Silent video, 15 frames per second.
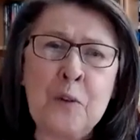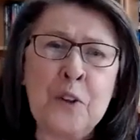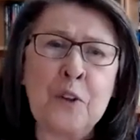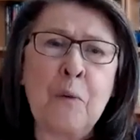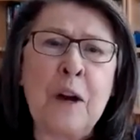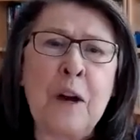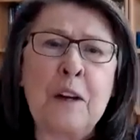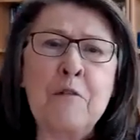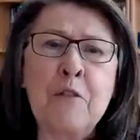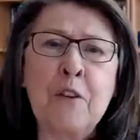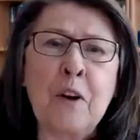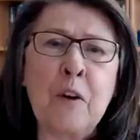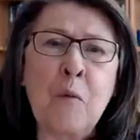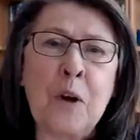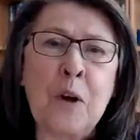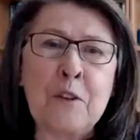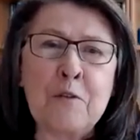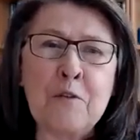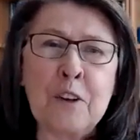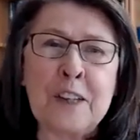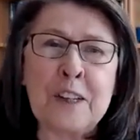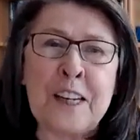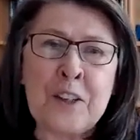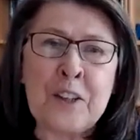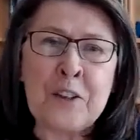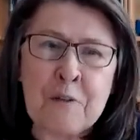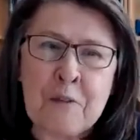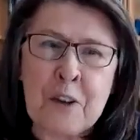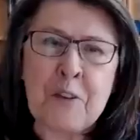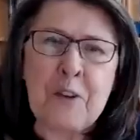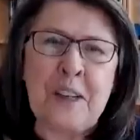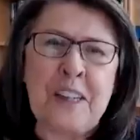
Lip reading: Joanna, for a wonderful interview.